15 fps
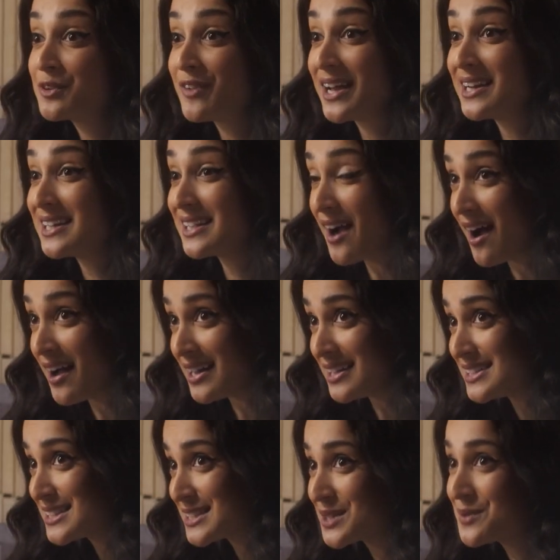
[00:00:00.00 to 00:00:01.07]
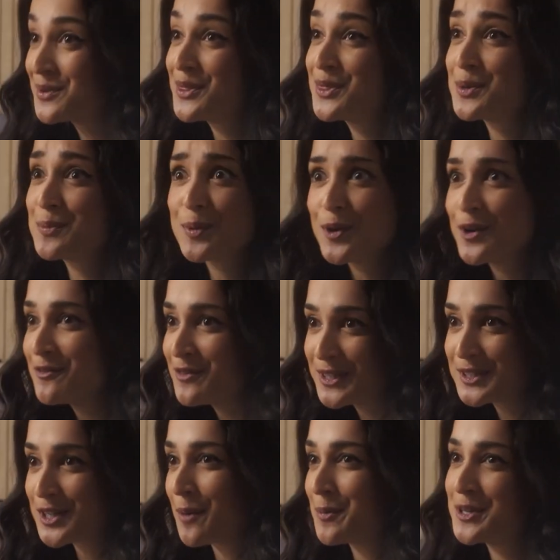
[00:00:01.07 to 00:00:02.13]
providing us with the
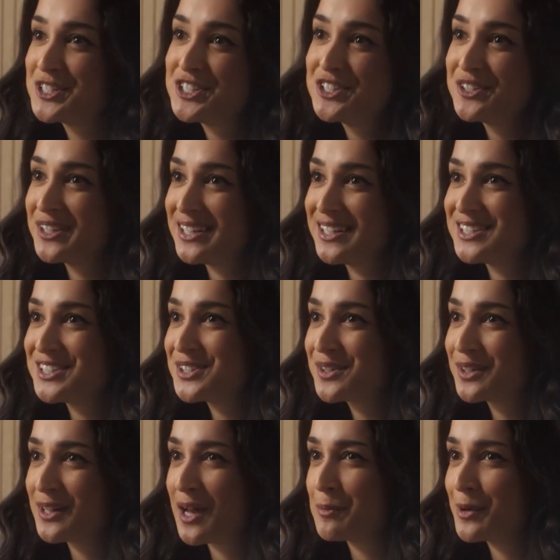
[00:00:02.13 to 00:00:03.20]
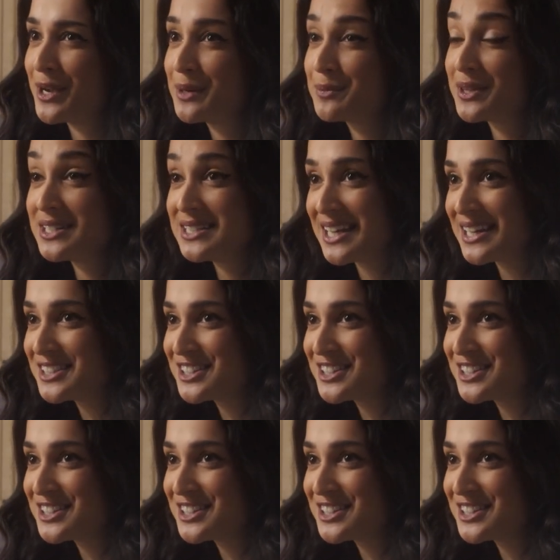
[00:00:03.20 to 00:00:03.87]
perfect opportunity to collaborate with